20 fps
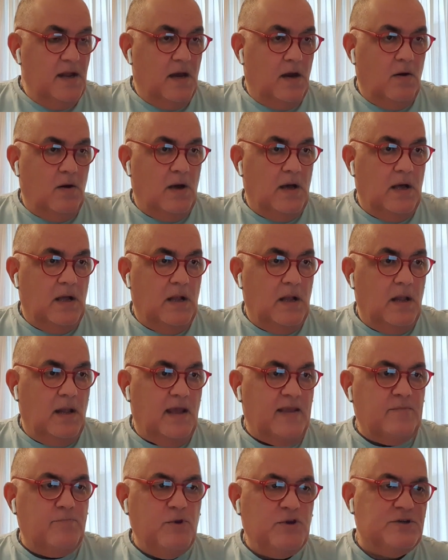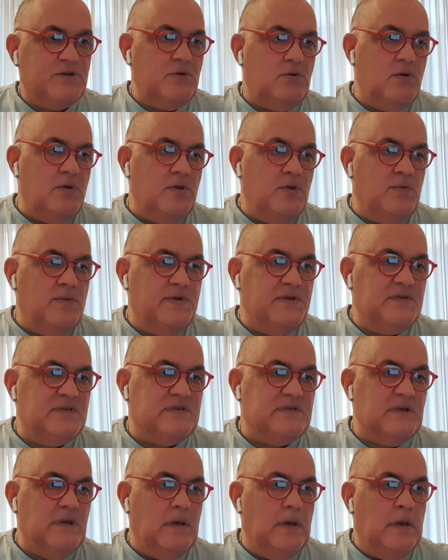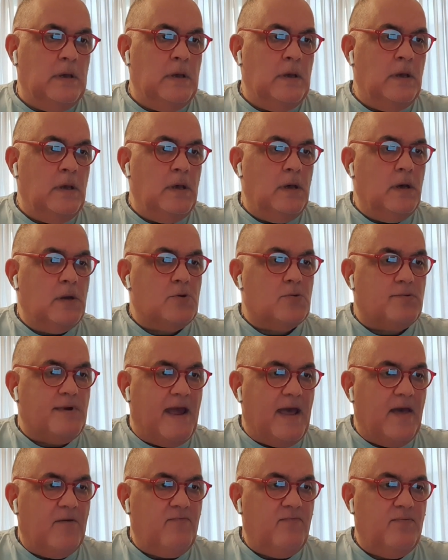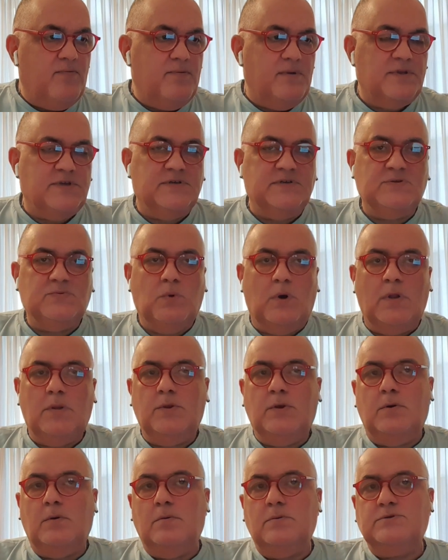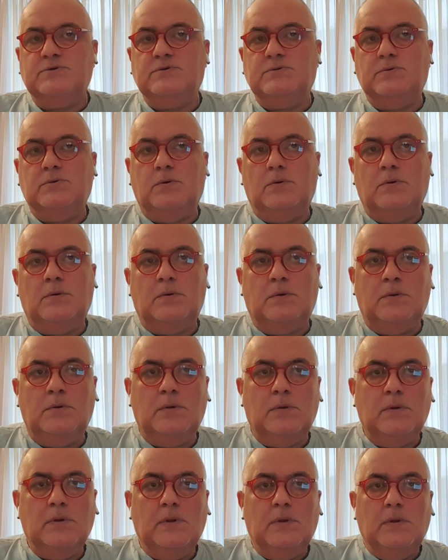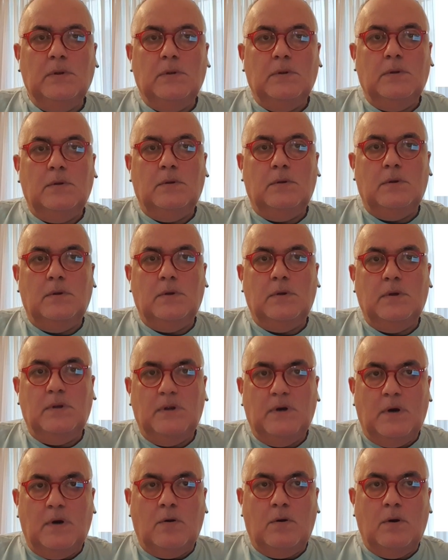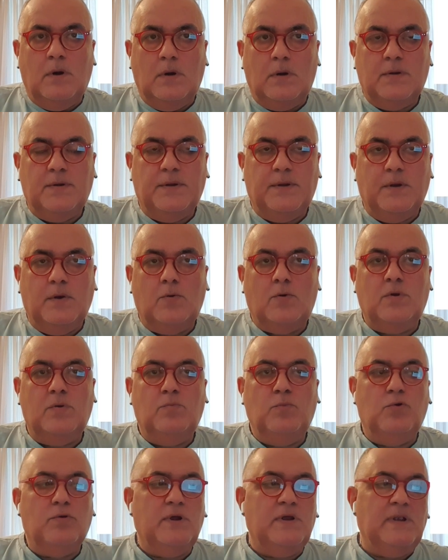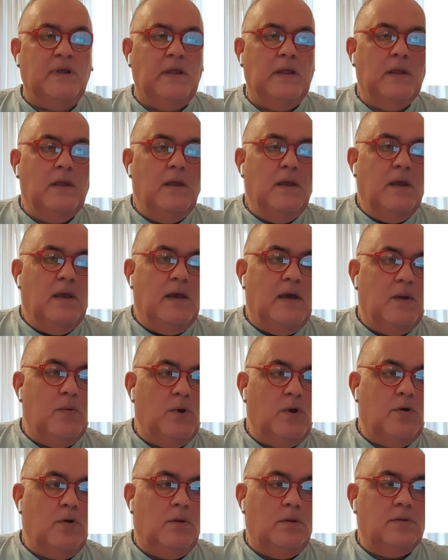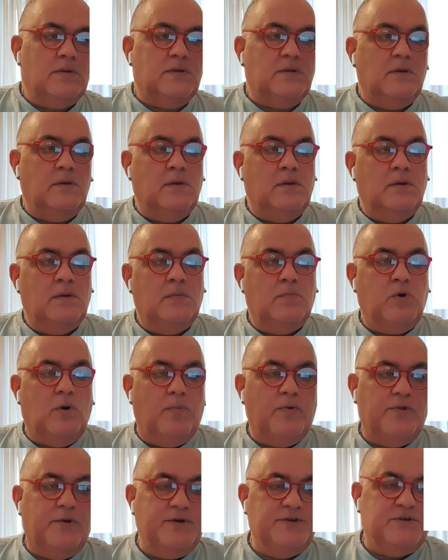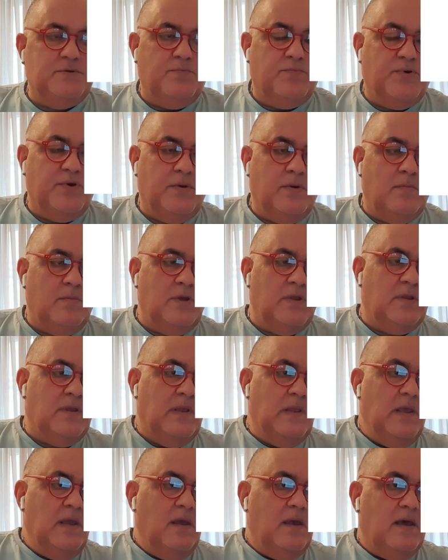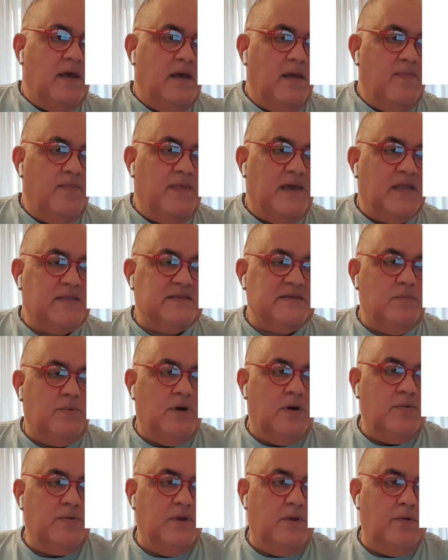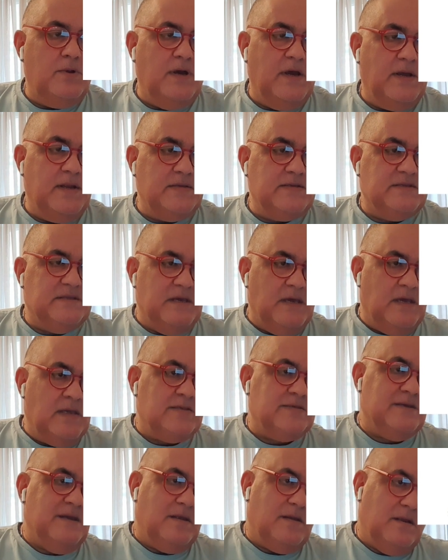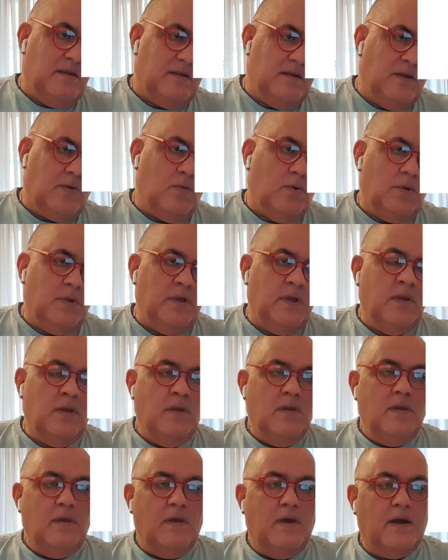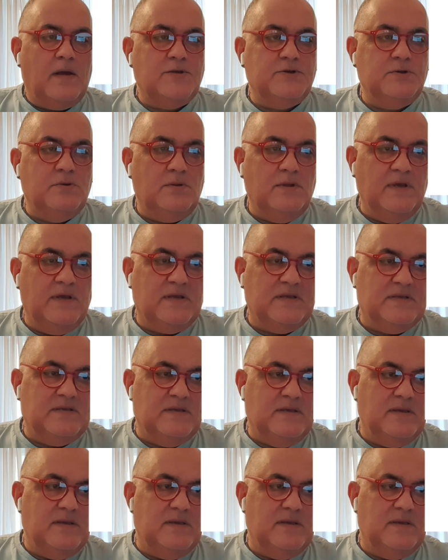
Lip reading: Now, let me show you this graph, which is well known to all in our community, and we call it population pyramid. And that's about the United States, and it equally actually